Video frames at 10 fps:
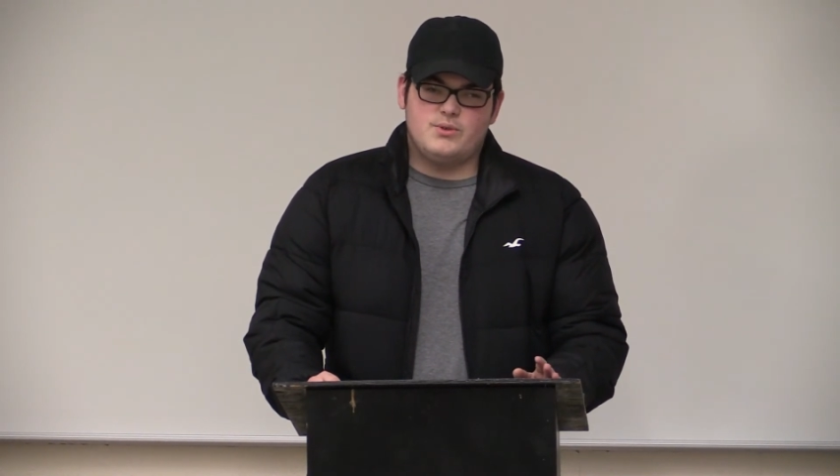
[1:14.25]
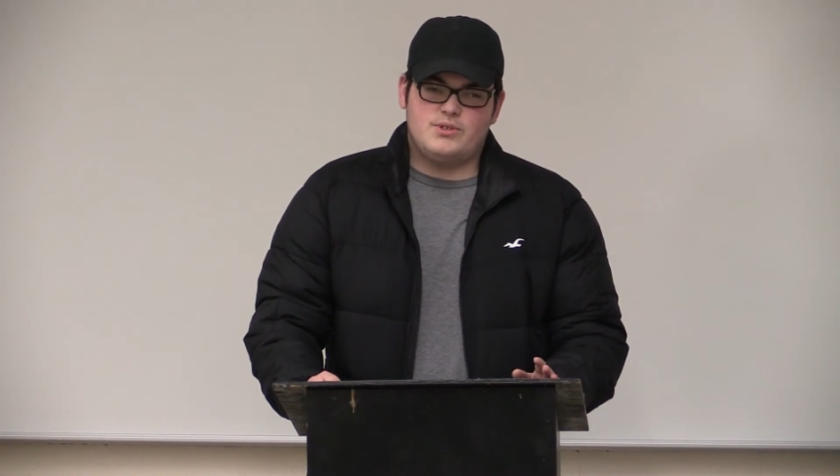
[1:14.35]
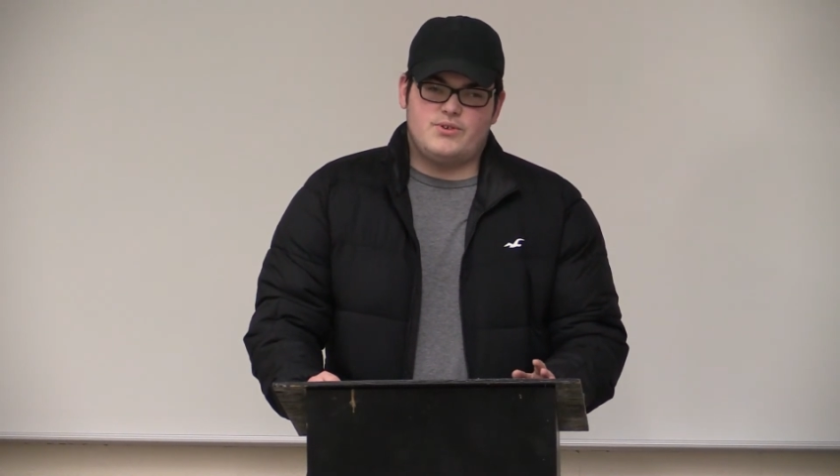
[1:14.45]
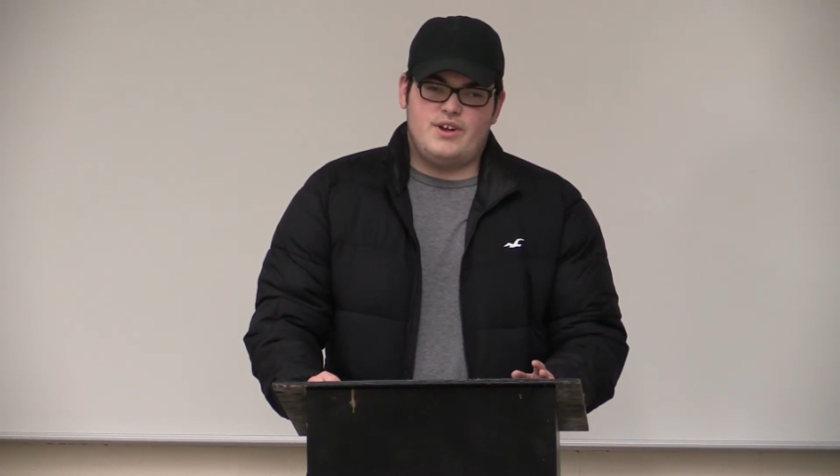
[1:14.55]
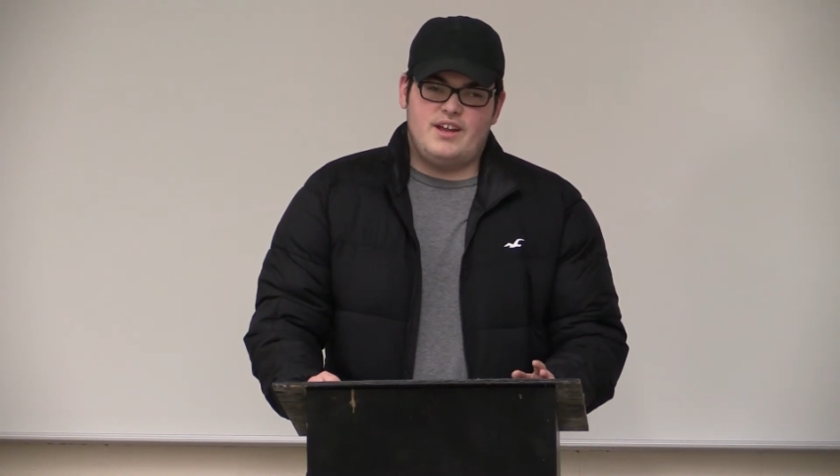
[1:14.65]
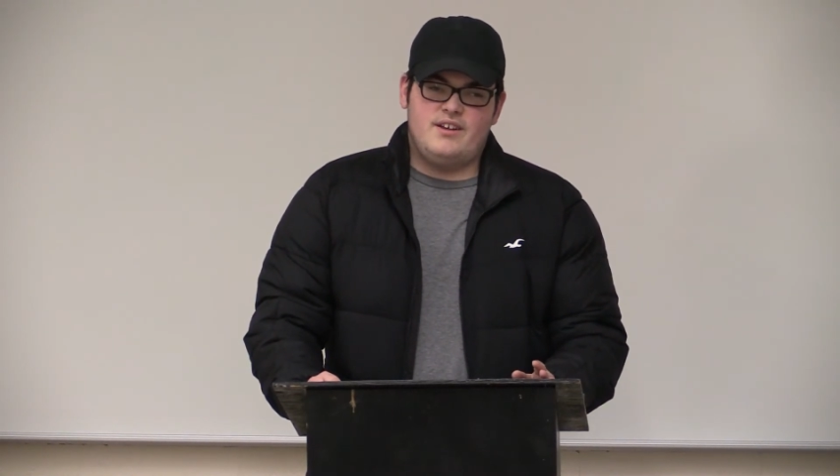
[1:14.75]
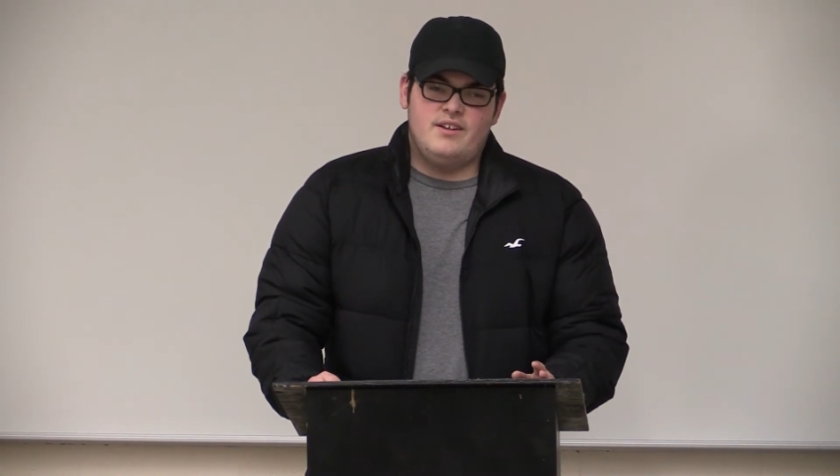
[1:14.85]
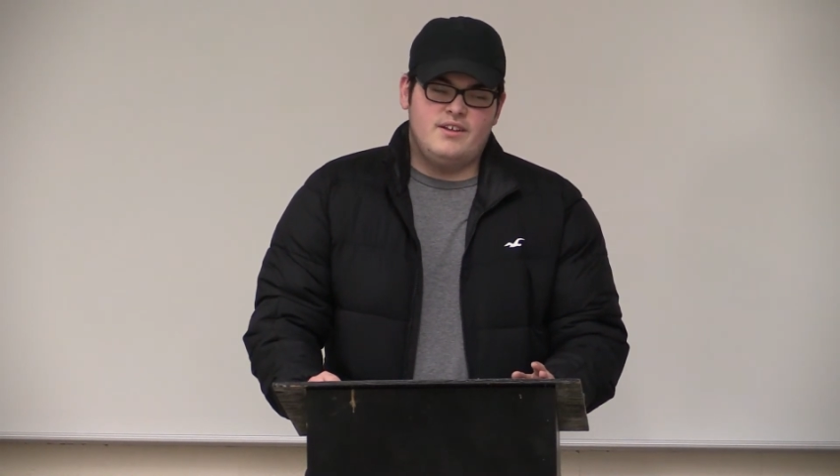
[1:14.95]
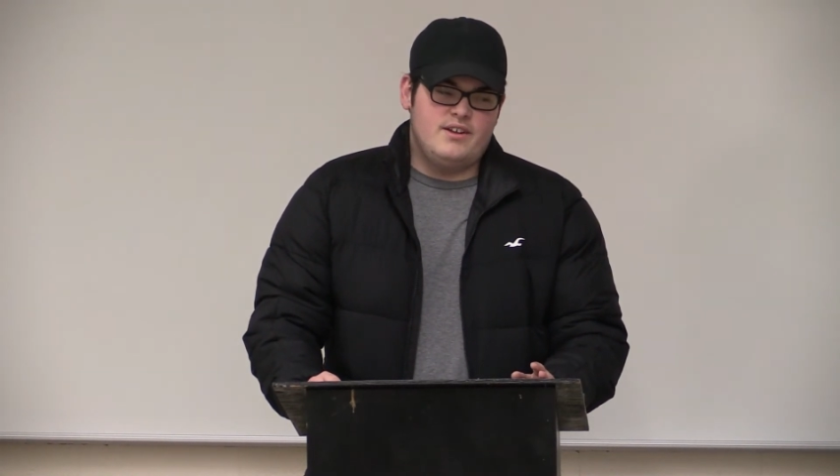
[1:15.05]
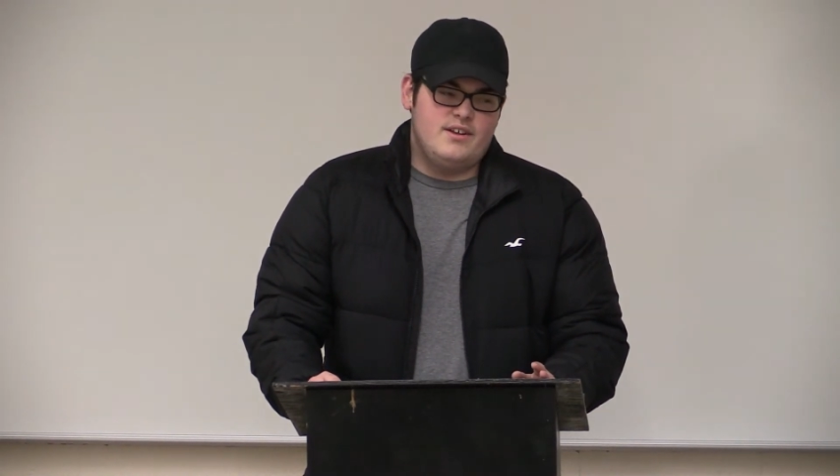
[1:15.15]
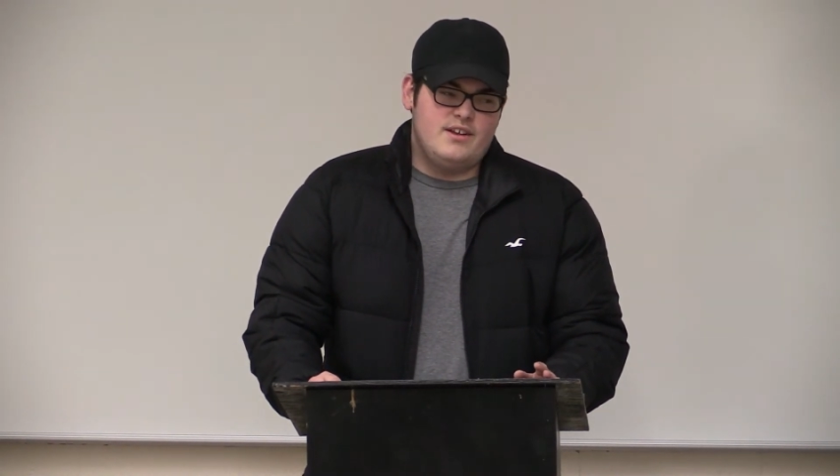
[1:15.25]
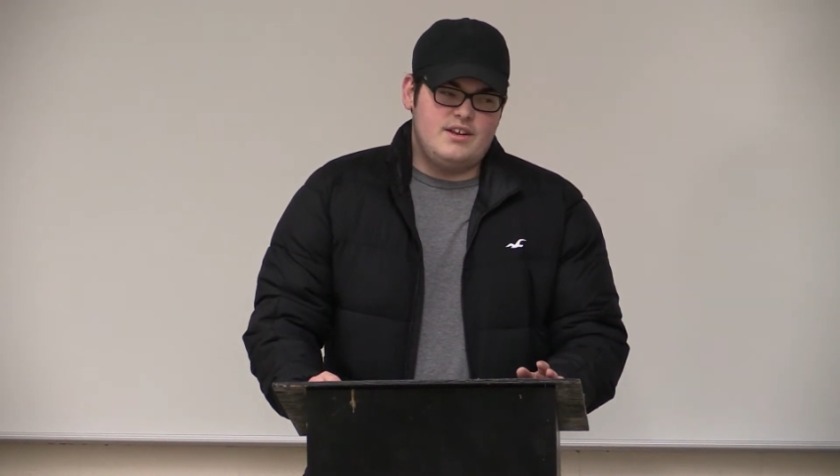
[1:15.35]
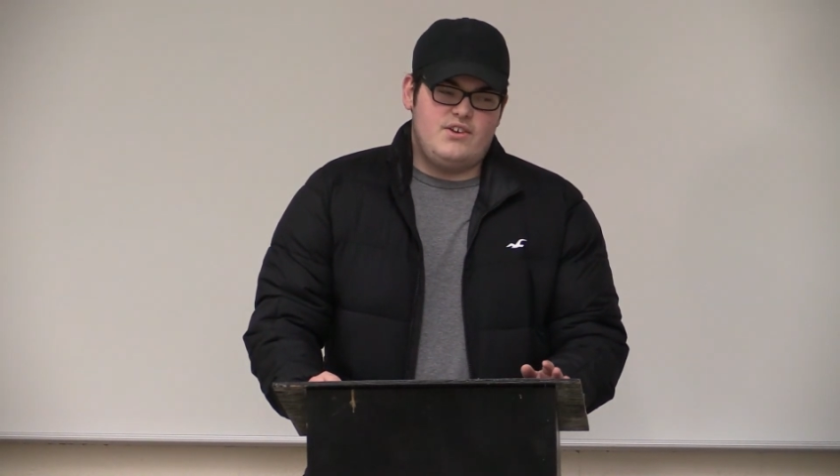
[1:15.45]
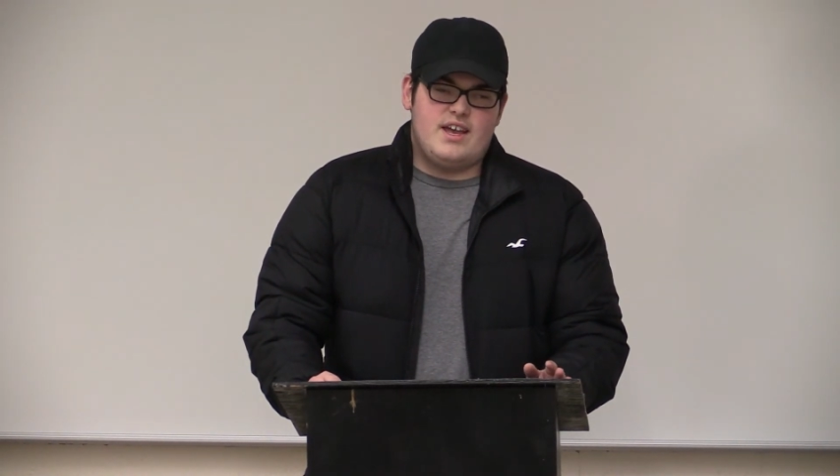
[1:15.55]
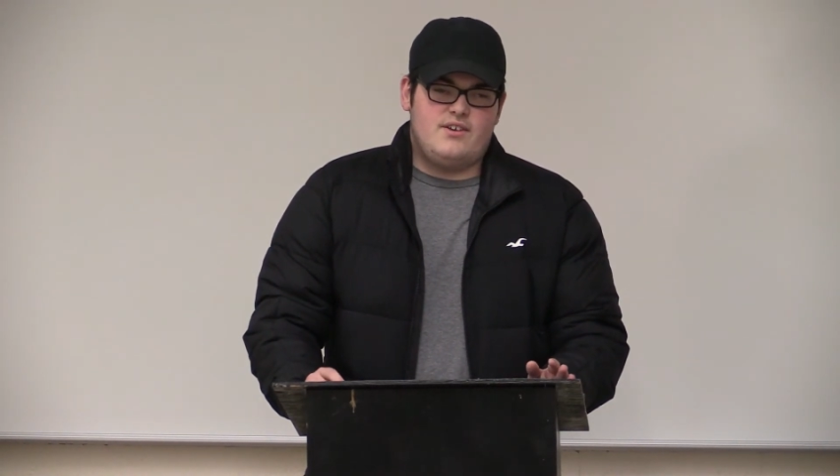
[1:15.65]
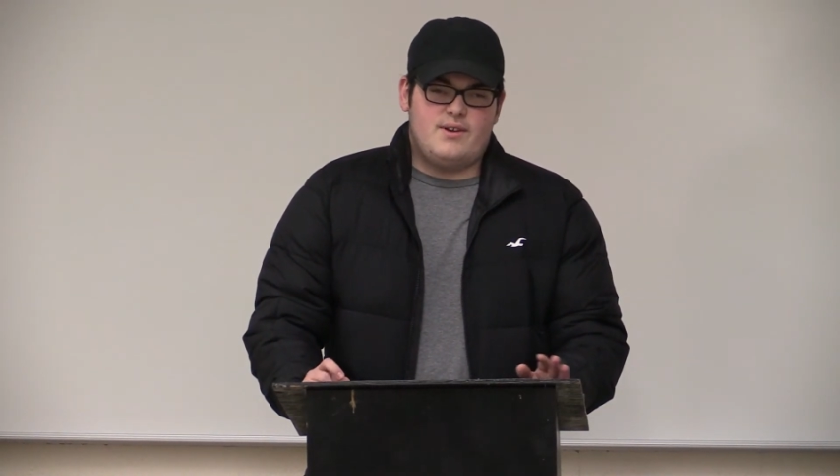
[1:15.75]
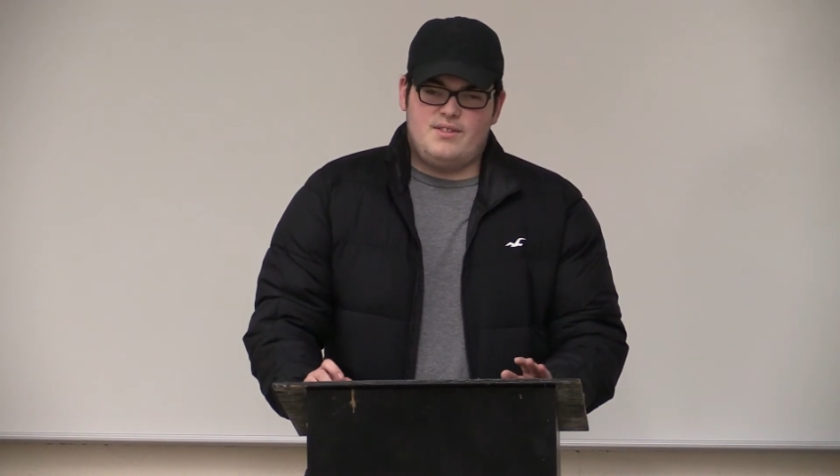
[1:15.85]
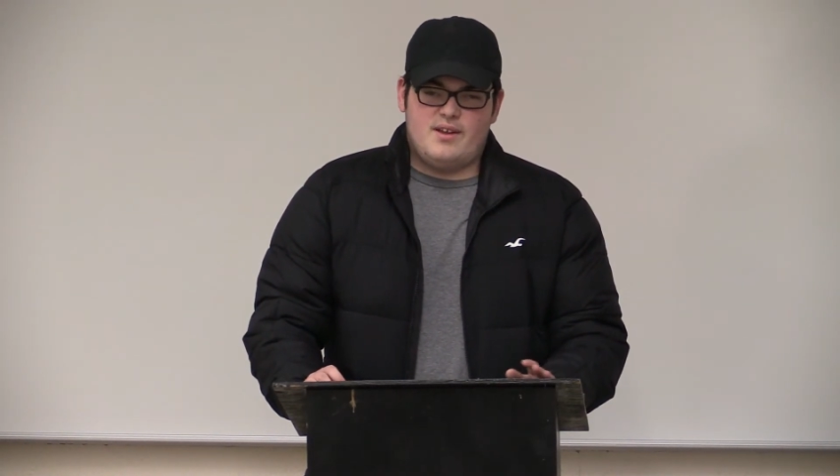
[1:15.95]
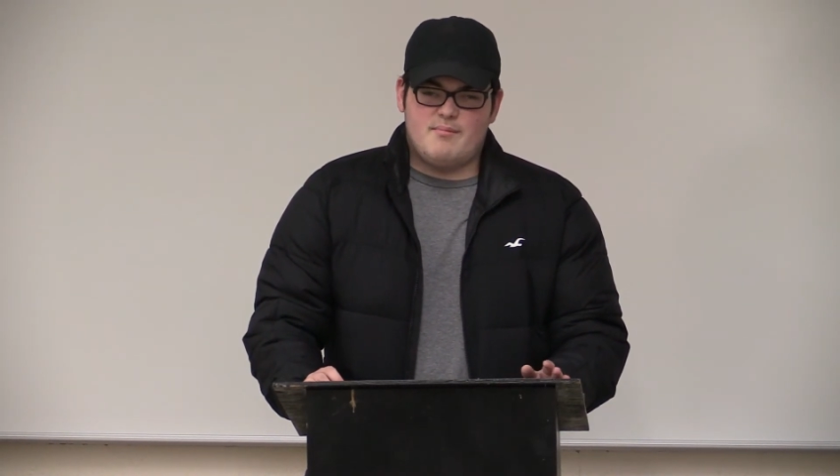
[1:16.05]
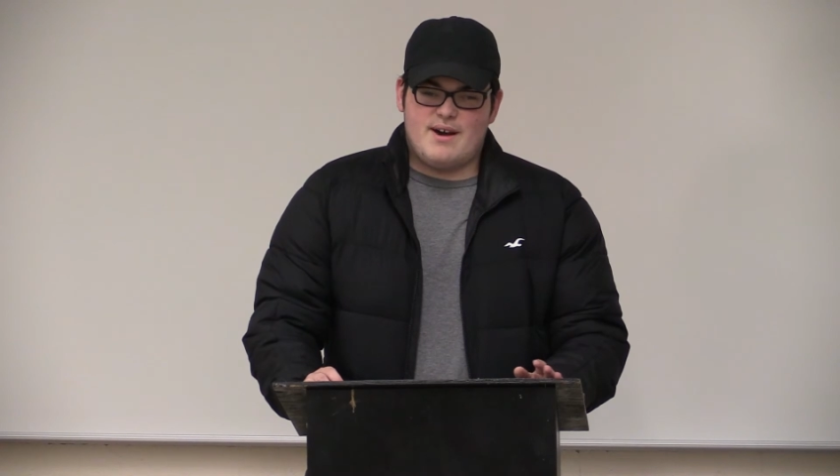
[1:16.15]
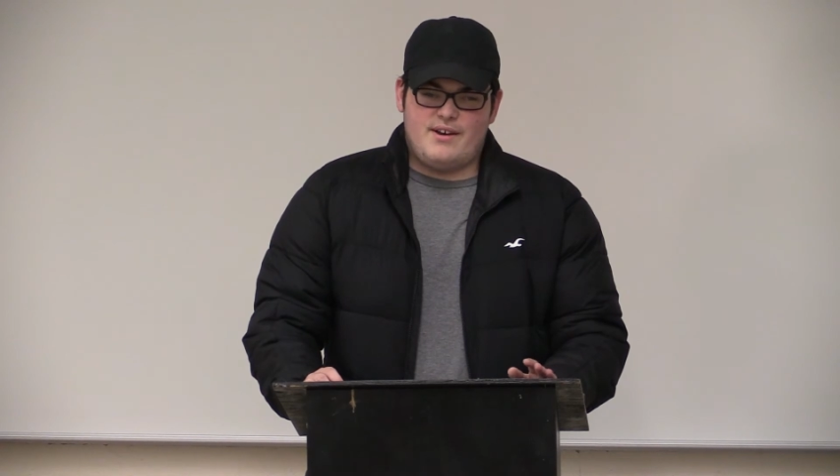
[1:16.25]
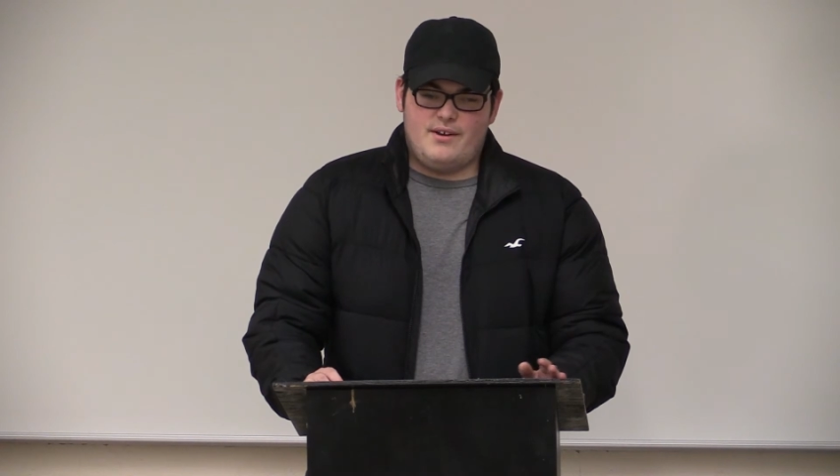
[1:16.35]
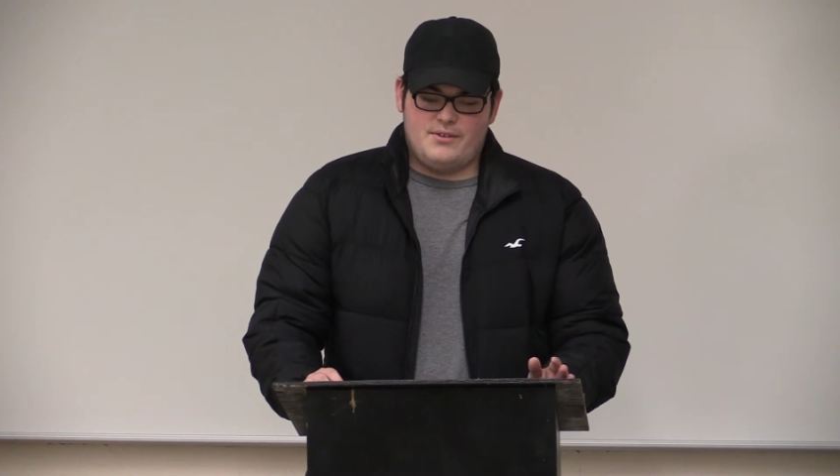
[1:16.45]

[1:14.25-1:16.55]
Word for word: screen, and you can't do anything about it.